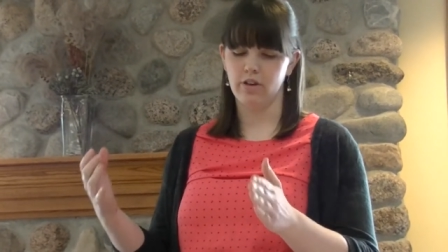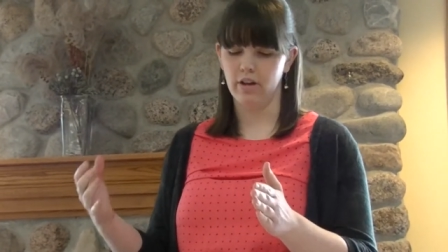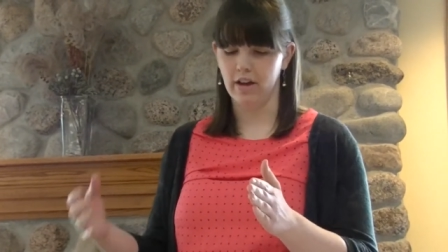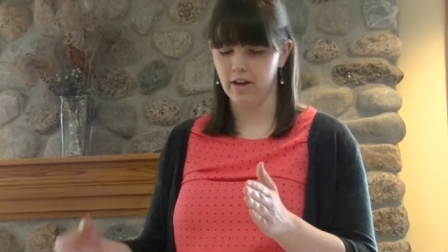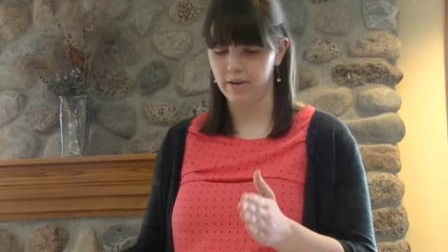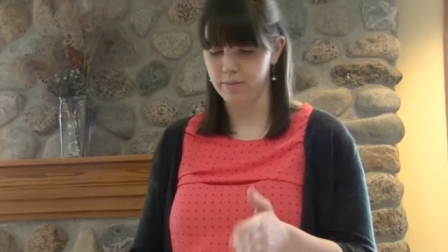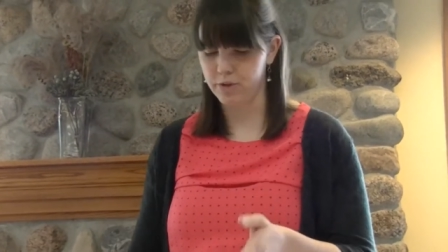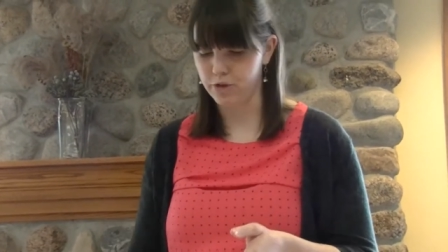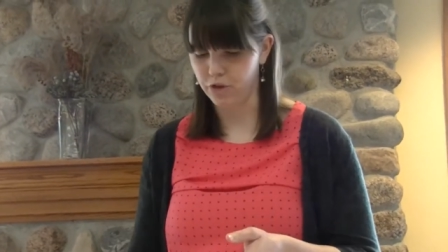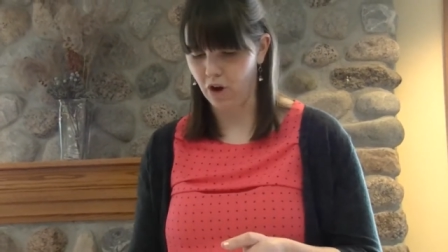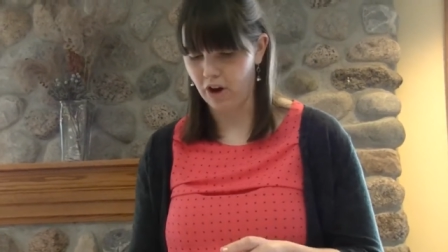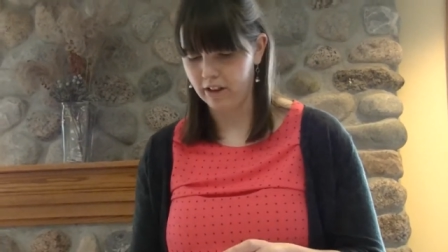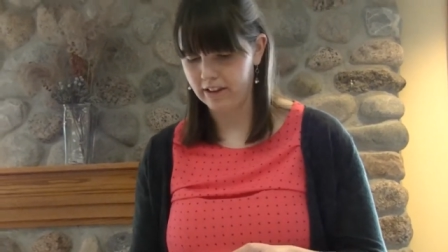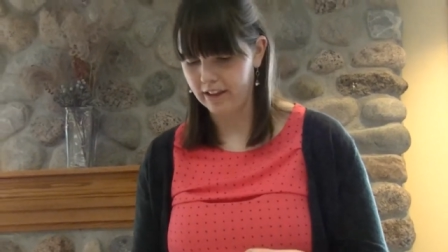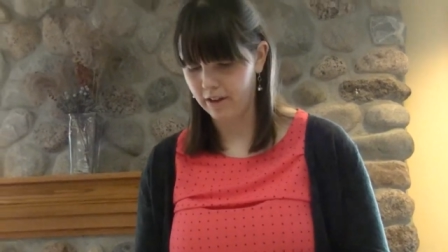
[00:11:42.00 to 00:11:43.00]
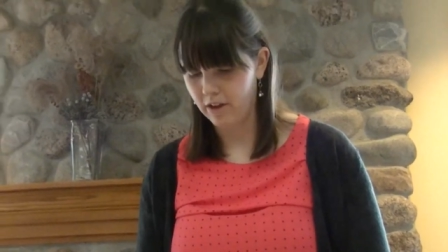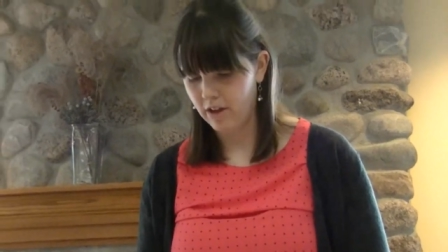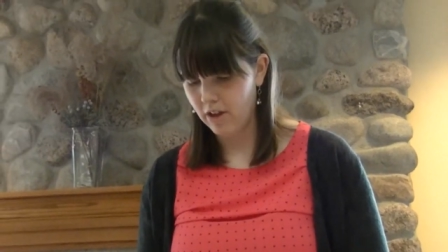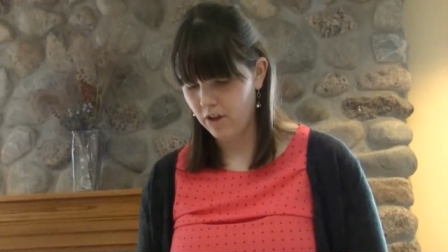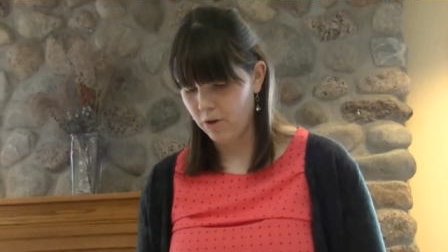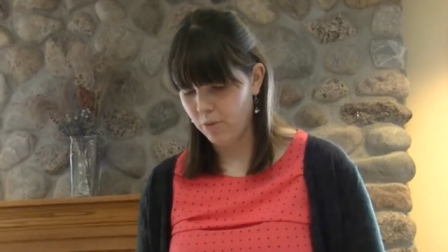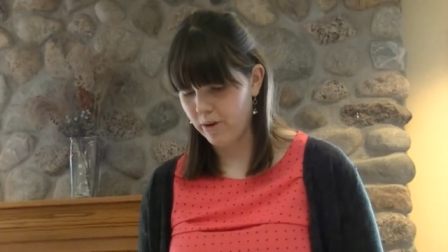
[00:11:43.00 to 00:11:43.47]
um, strongly
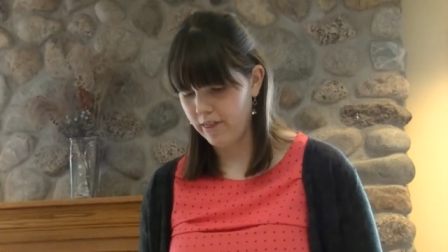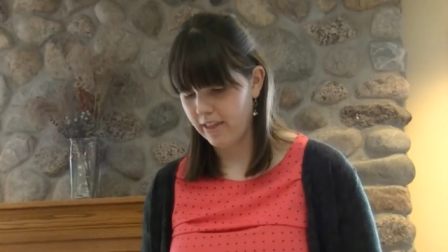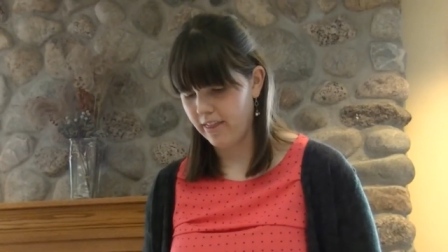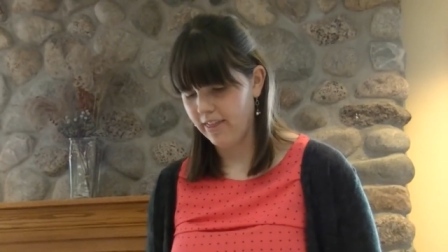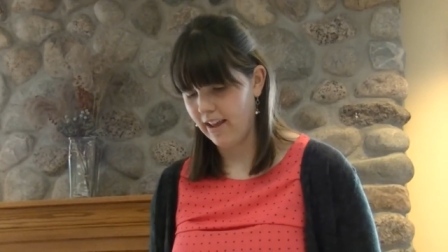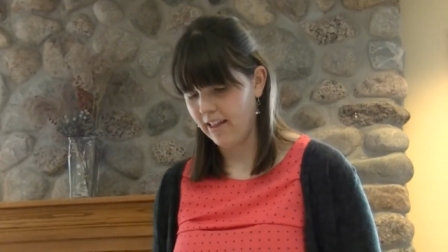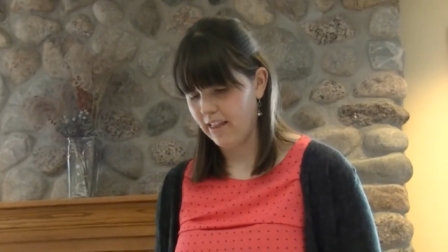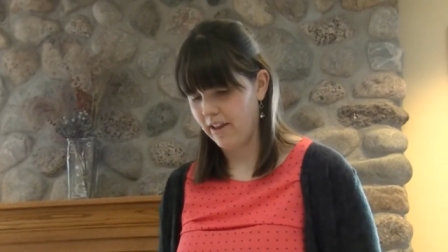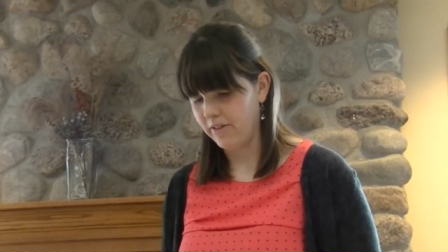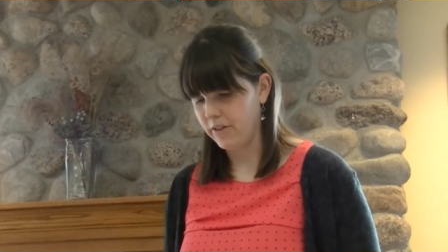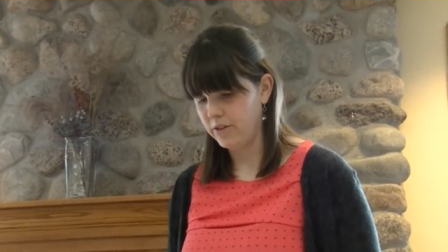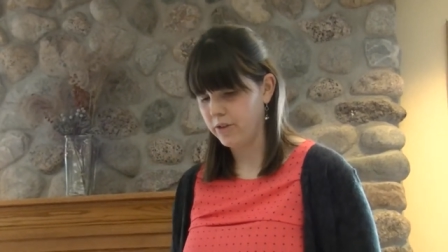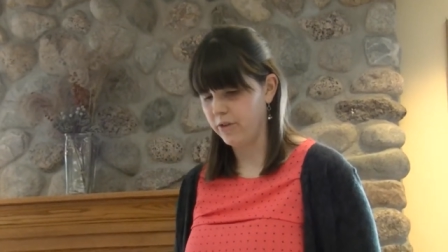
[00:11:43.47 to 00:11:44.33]
within that level.